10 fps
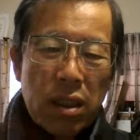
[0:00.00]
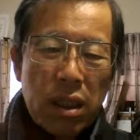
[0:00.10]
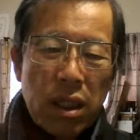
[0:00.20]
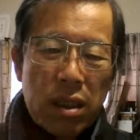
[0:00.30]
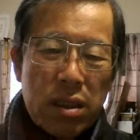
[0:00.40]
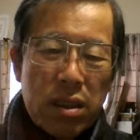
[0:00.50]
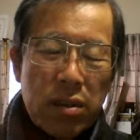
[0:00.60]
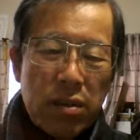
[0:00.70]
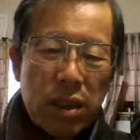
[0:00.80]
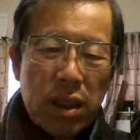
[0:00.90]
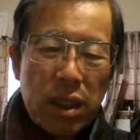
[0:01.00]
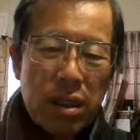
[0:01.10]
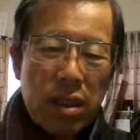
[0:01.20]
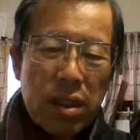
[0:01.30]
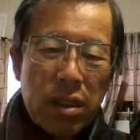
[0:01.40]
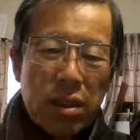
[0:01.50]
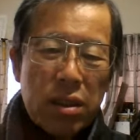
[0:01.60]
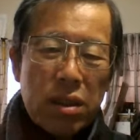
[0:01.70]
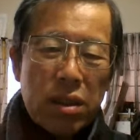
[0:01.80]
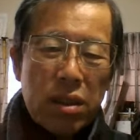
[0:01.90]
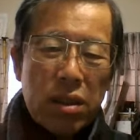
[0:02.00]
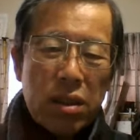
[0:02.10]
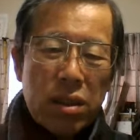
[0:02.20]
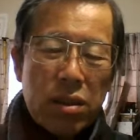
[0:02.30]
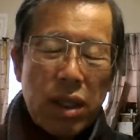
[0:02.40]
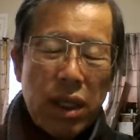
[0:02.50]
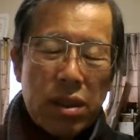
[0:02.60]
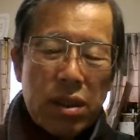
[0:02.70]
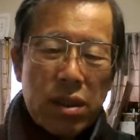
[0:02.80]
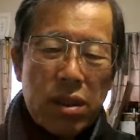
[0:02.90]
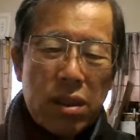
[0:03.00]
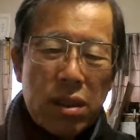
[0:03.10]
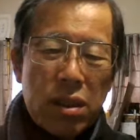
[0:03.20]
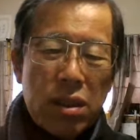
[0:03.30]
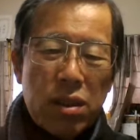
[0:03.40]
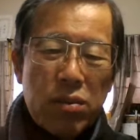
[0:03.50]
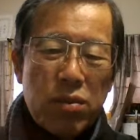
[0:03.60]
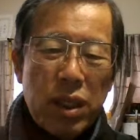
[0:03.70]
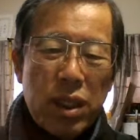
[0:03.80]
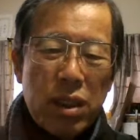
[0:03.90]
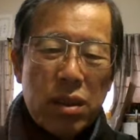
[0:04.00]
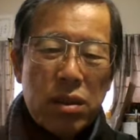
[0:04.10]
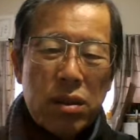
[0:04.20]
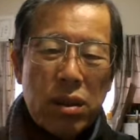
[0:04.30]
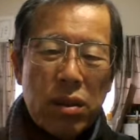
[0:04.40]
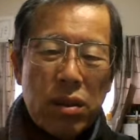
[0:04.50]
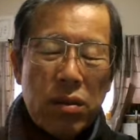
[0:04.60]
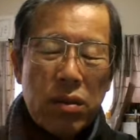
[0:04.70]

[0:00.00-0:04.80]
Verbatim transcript: that's the way I think the, this glass is, is made. So